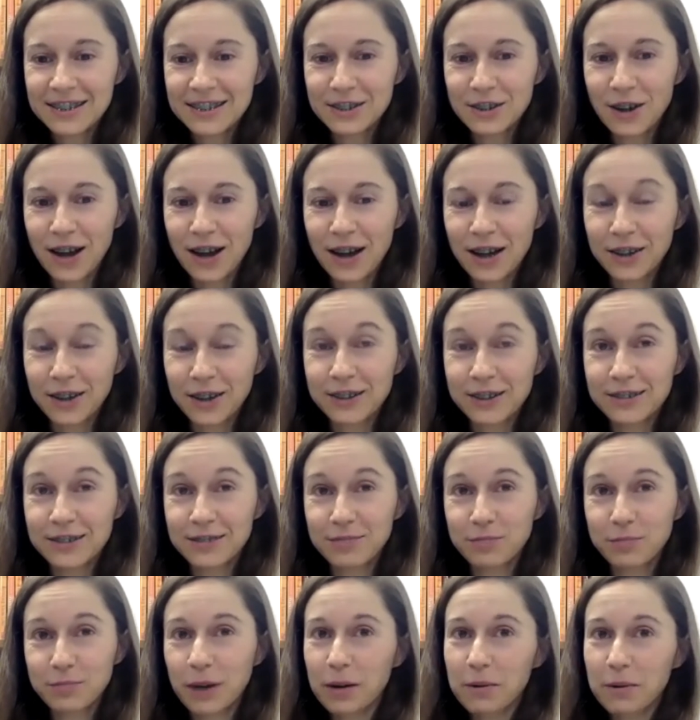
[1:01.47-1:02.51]
So I could
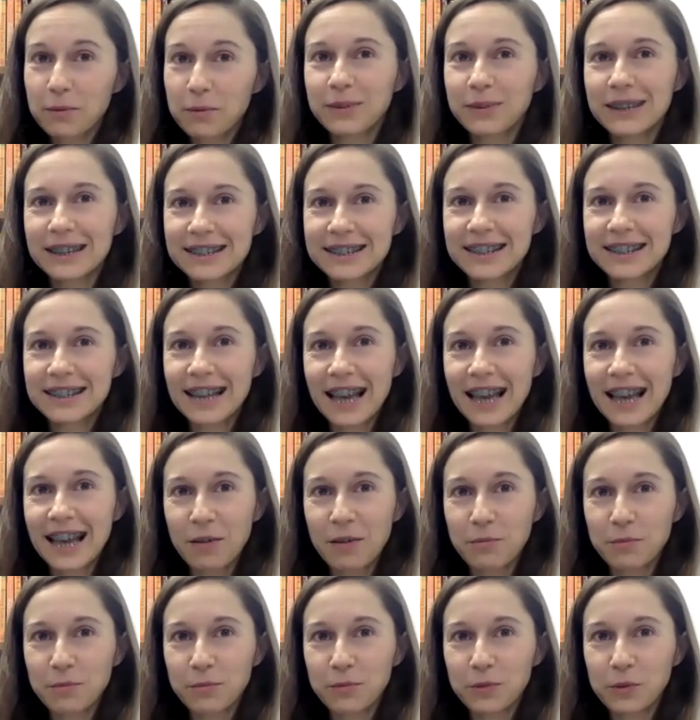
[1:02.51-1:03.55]
probably say
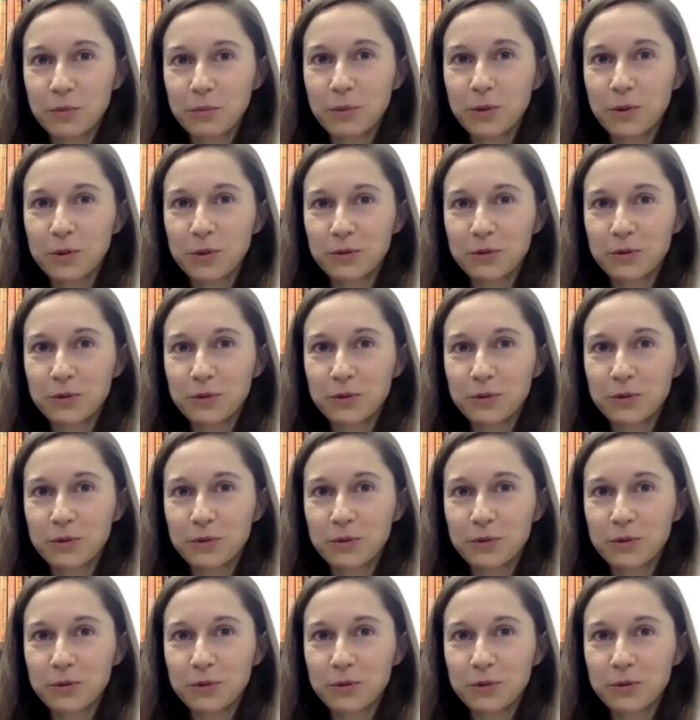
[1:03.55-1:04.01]
I'm the most